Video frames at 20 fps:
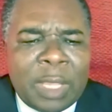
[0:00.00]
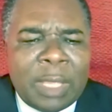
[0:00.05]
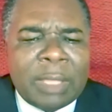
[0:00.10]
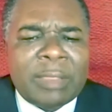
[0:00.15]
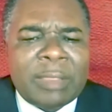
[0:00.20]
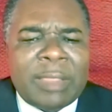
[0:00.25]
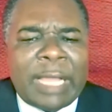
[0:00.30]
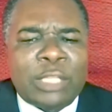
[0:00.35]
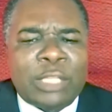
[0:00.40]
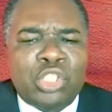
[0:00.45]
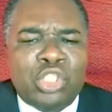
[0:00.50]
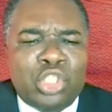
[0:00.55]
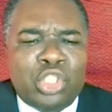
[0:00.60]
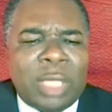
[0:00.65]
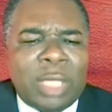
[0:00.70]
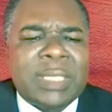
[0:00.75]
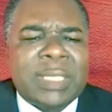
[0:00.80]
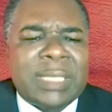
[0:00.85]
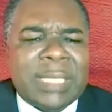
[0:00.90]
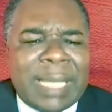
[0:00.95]
that
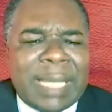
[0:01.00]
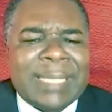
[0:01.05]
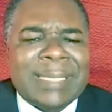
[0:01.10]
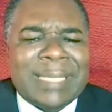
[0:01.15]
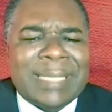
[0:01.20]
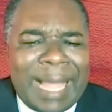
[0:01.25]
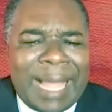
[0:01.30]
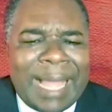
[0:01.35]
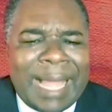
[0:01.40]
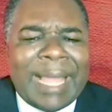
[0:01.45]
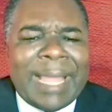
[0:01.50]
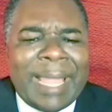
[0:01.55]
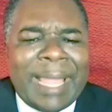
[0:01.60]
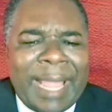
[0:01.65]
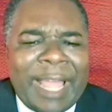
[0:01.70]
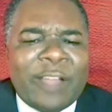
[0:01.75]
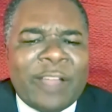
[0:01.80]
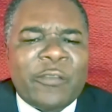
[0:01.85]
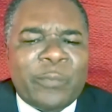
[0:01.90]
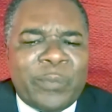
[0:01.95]
just as I
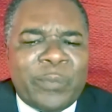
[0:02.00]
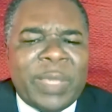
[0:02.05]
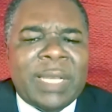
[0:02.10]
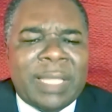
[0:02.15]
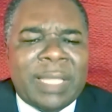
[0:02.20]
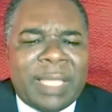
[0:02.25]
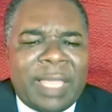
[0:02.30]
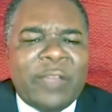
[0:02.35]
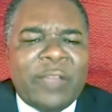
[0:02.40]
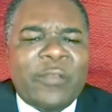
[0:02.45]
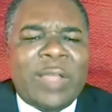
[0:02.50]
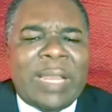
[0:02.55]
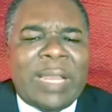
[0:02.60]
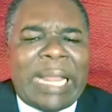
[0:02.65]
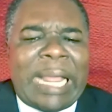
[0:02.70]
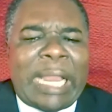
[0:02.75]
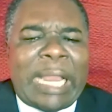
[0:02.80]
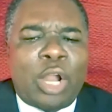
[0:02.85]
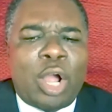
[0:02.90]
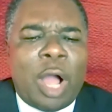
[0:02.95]
have been given
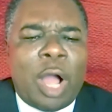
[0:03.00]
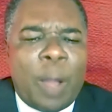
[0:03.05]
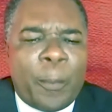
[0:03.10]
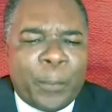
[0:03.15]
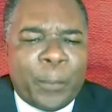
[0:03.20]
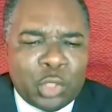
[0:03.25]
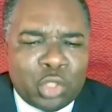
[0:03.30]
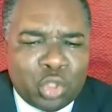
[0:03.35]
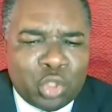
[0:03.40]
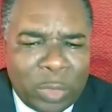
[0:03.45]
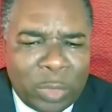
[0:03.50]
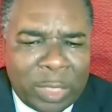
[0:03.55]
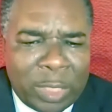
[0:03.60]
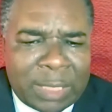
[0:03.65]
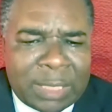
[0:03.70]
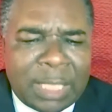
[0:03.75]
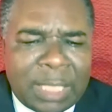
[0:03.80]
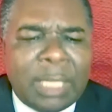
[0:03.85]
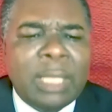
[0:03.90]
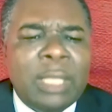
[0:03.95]
an
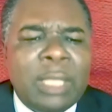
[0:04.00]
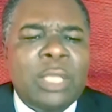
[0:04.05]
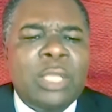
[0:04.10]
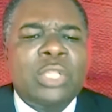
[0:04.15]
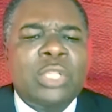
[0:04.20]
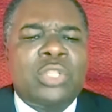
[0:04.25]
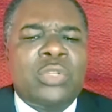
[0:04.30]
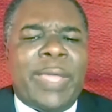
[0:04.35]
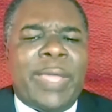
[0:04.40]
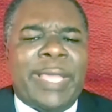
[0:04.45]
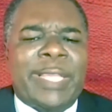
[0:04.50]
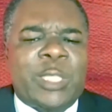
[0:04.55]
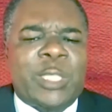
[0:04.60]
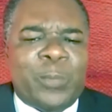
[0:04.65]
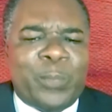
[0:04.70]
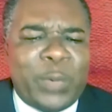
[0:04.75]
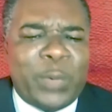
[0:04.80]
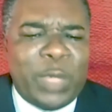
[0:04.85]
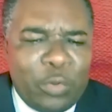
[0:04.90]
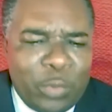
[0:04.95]
opportunity to
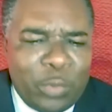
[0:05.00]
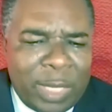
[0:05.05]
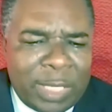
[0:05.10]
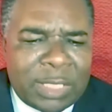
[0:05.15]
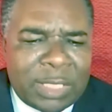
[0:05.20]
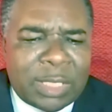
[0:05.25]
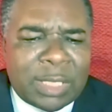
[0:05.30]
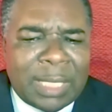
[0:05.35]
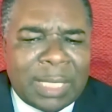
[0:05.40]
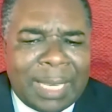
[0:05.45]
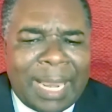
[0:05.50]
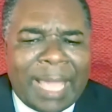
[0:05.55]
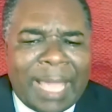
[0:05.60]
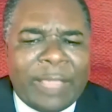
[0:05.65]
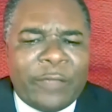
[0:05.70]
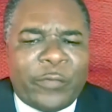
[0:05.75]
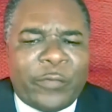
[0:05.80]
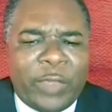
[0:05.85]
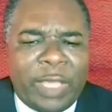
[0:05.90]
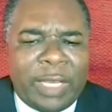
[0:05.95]
experience
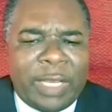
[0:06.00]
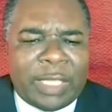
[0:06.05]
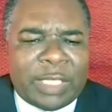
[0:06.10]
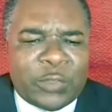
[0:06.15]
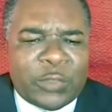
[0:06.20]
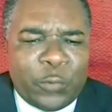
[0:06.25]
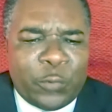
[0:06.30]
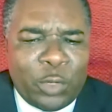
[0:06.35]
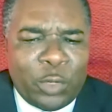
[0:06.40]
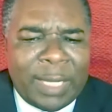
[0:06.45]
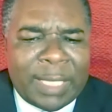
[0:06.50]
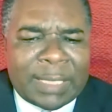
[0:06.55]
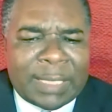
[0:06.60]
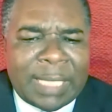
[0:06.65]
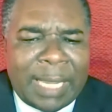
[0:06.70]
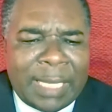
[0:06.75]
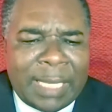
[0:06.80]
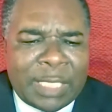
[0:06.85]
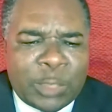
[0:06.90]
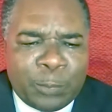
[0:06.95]
life in its fullness
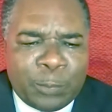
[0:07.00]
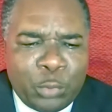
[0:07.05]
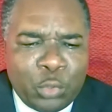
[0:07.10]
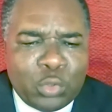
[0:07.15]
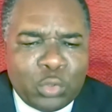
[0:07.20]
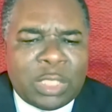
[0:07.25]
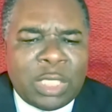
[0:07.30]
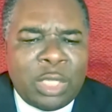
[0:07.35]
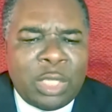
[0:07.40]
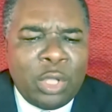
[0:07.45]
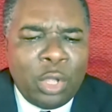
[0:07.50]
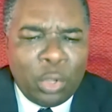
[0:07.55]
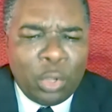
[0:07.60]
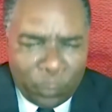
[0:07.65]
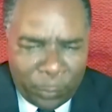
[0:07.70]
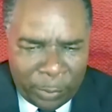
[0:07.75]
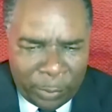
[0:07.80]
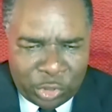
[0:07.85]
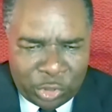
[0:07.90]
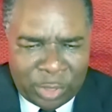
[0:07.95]
and its beauty
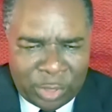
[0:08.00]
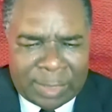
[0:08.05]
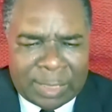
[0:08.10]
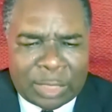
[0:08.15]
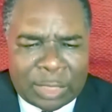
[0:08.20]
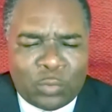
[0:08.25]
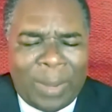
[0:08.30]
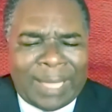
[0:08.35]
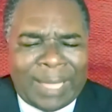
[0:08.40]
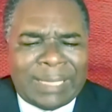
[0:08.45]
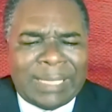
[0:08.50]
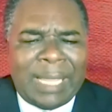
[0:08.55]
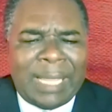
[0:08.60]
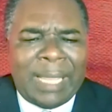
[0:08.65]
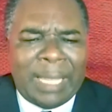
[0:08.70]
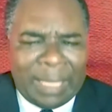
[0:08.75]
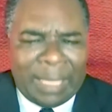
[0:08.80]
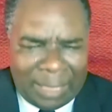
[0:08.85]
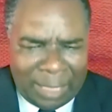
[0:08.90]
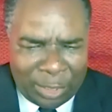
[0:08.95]
with Jesus Christ,
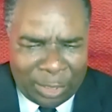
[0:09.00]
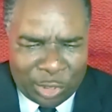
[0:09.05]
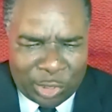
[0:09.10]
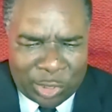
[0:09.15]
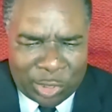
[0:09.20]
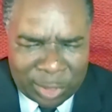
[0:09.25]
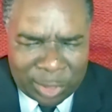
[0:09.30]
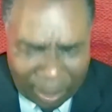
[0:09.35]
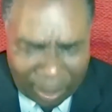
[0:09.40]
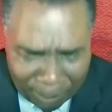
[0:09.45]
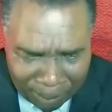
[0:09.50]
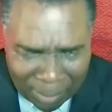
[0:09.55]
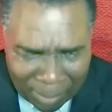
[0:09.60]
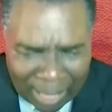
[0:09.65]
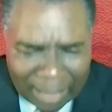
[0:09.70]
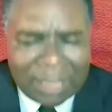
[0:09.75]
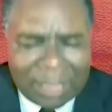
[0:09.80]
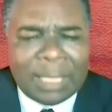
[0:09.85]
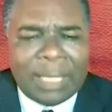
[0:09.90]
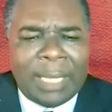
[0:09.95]
there is
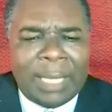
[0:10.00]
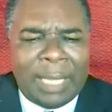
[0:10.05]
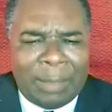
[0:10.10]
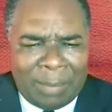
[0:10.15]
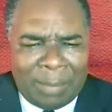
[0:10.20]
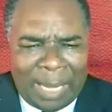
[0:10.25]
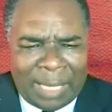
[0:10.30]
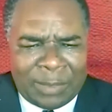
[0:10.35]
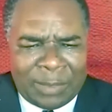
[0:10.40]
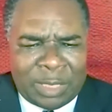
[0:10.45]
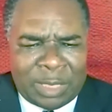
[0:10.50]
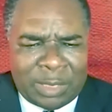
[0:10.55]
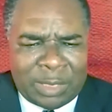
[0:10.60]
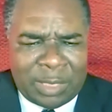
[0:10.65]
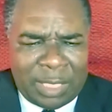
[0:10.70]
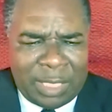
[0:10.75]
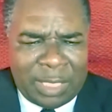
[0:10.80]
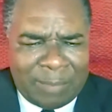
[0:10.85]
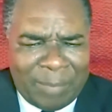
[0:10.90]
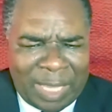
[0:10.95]
somebody in my,
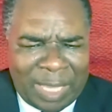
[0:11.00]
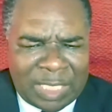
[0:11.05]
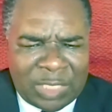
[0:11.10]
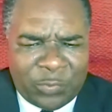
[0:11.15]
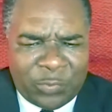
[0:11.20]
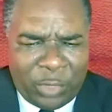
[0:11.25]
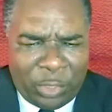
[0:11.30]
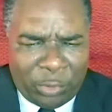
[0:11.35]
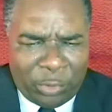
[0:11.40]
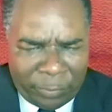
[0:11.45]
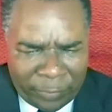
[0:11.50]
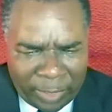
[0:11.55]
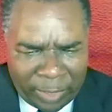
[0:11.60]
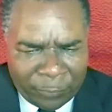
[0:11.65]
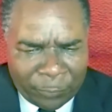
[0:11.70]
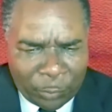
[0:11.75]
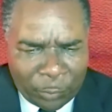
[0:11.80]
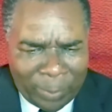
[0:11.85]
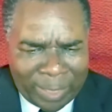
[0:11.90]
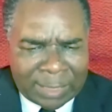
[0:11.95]
in my sphere of
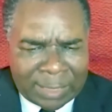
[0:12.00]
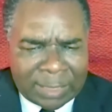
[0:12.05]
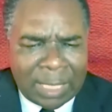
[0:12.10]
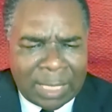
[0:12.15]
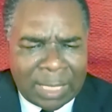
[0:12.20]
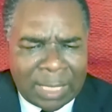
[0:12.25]
influence